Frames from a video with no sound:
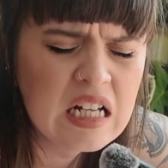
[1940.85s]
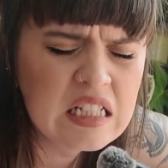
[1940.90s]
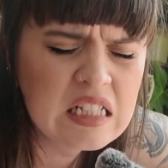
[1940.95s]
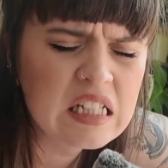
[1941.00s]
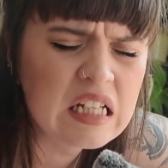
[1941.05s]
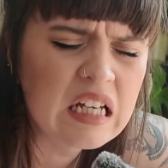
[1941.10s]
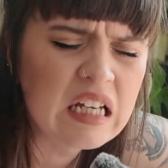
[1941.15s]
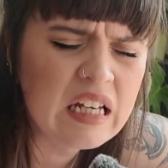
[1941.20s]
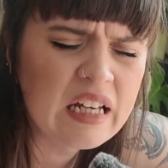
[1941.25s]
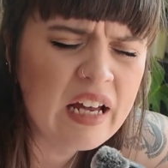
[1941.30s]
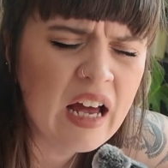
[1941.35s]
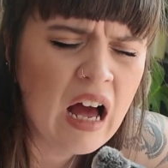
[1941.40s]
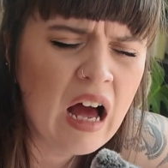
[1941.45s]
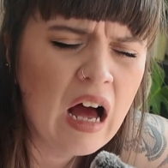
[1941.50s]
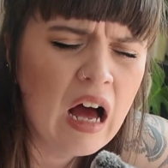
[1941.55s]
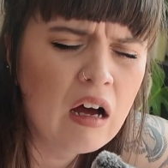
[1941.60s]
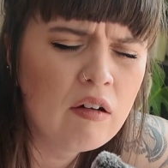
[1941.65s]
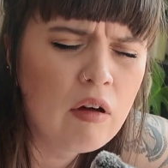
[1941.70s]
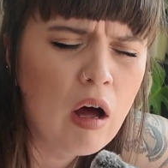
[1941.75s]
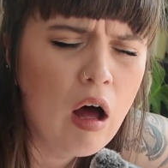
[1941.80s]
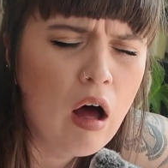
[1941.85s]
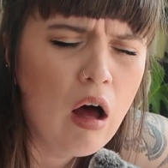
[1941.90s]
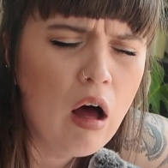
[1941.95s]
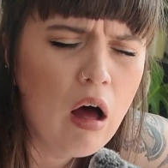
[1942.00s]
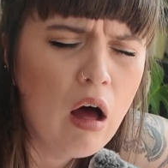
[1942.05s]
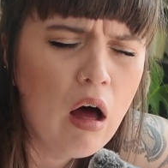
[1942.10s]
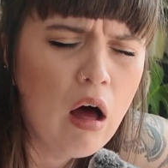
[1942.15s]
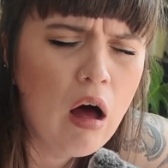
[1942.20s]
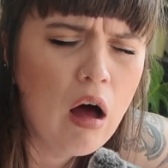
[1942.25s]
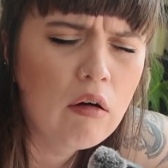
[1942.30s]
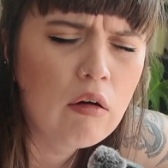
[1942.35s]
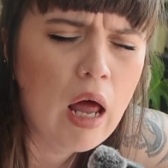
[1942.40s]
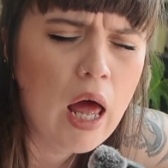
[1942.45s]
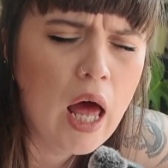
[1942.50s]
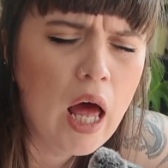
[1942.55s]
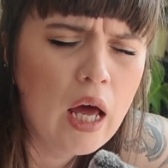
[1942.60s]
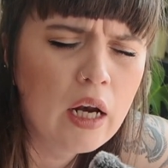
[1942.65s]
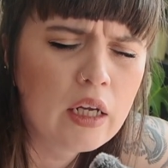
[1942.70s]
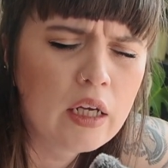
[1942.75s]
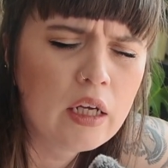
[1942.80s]
See, I've
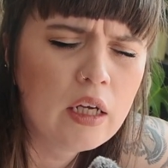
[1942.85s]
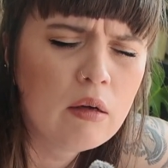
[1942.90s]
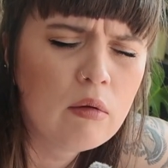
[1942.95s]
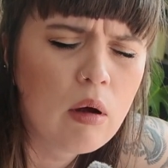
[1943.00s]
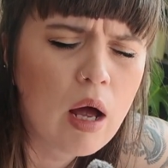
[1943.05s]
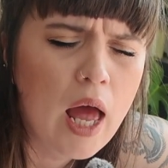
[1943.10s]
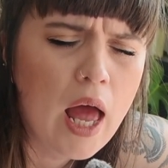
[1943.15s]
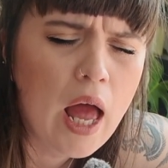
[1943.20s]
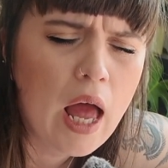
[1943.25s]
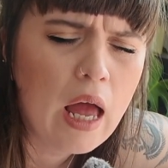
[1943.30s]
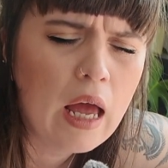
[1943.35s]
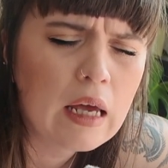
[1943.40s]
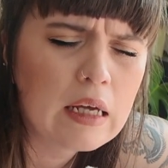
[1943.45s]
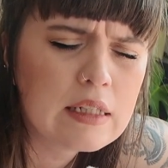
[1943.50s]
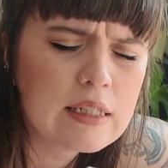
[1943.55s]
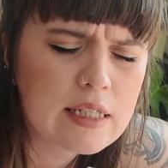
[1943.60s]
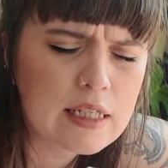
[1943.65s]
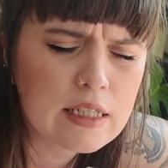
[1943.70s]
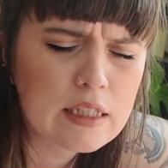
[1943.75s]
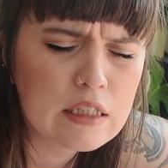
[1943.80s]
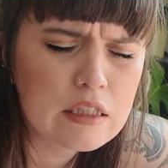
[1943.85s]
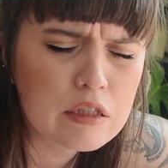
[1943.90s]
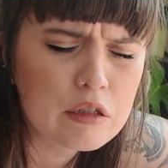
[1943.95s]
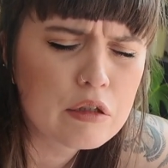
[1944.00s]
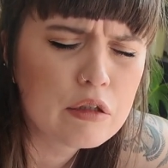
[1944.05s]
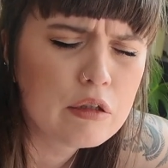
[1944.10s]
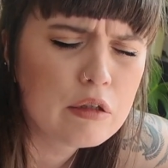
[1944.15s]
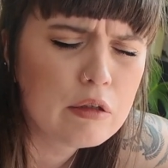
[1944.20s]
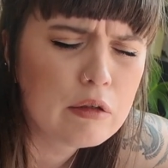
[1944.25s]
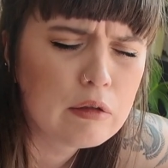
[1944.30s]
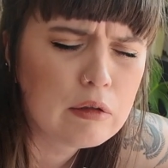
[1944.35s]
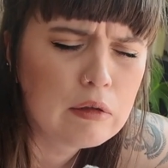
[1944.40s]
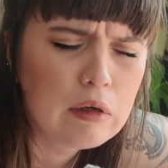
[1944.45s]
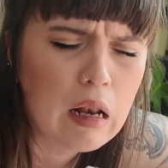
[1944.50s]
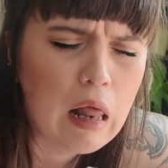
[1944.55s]
already waited too